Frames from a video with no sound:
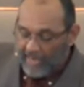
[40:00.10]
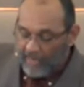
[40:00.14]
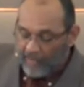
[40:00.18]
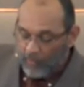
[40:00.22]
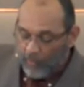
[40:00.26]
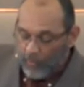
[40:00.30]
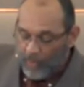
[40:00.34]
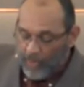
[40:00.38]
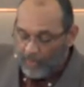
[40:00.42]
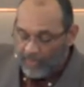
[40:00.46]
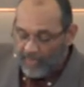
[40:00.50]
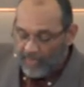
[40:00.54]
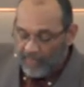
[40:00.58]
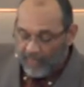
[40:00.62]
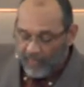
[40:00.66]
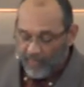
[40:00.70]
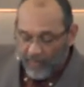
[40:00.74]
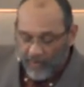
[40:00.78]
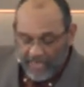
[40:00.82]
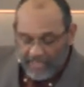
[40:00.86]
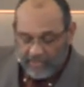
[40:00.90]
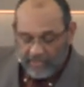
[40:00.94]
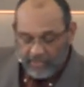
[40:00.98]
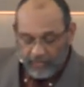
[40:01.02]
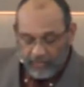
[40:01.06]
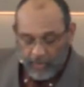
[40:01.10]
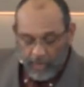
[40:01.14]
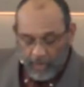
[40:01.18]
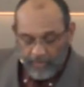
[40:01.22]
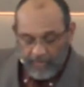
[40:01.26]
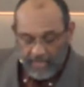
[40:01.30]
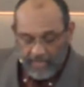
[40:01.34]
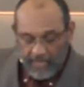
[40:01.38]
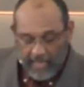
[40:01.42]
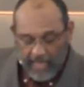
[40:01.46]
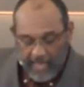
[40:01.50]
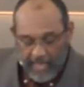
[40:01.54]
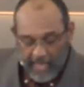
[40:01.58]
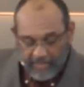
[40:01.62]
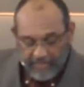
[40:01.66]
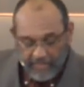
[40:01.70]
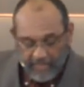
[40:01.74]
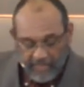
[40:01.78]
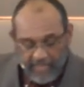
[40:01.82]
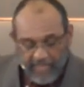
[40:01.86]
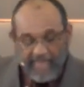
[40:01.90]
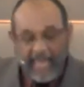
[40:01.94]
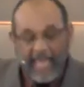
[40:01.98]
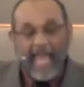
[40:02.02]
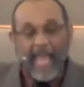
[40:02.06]
women fresh from the
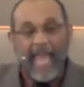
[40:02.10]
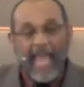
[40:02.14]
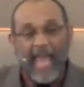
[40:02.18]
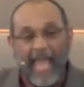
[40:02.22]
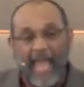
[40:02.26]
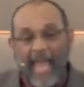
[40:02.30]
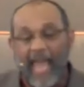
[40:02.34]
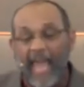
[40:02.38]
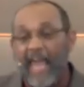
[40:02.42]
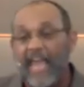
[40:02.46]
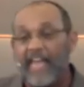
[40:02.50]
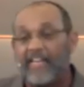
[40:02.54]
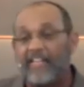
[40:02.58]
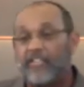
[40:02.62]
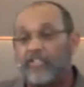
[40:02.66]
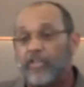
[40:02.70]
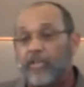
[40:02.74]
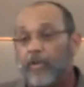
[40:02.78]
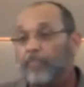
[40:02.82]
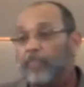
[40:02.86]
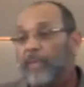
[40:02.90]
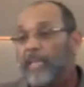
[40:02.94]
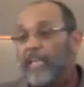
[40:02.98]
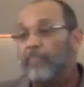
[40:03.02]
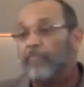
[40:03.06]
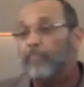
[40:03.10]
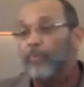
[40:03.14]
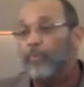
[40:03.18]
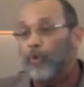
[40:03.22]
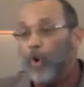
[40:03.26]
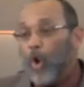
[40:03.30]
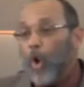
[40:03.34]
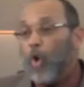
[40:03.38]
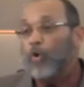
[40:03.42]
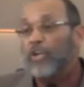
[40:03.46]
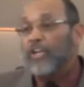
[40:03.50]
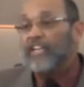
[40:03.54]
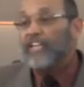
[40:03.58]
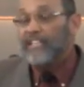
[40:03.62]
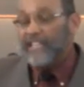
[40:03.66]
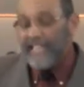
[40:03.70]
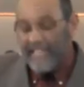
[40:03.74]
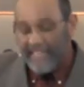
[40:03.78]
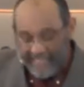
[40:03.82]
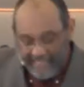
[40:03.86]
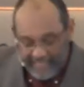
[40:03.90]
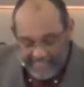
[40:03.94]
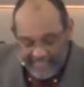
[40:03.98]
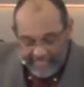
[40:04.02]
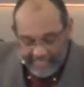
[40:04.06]
continent had to be broken
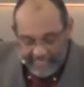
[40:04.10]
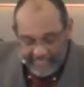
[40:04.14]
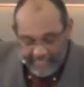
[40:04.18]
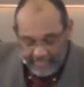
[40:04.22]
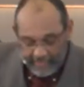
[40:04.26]
in.